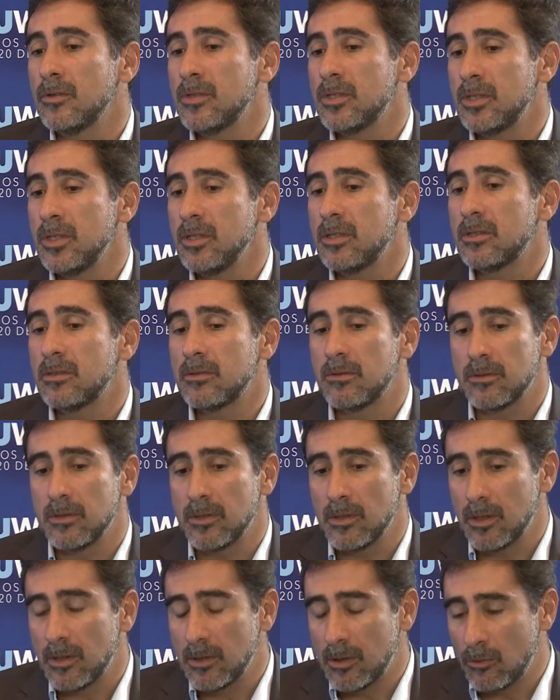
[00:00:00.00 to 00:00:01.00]
sit
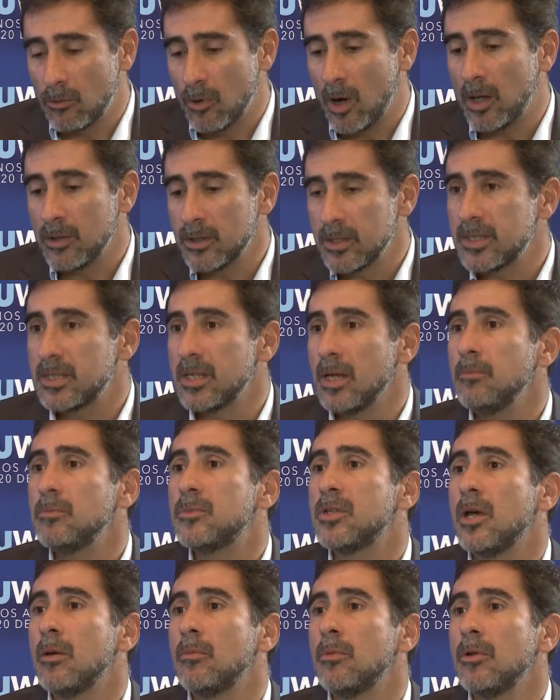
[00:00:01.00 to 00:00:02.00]
around the same
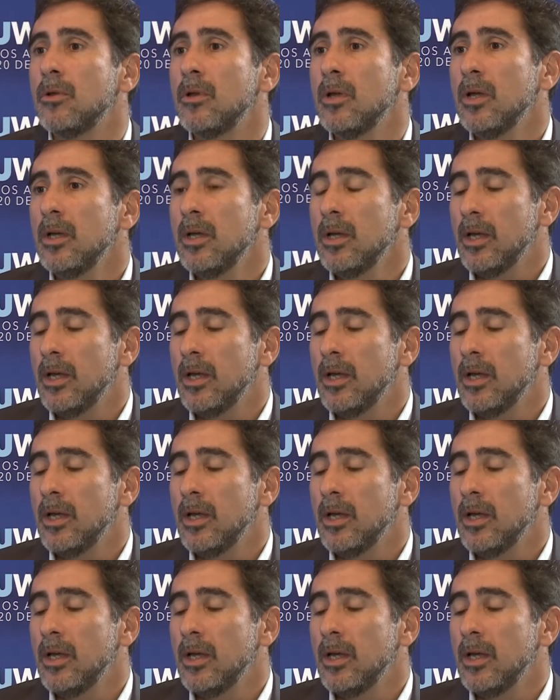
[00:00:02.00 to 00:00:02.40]
table,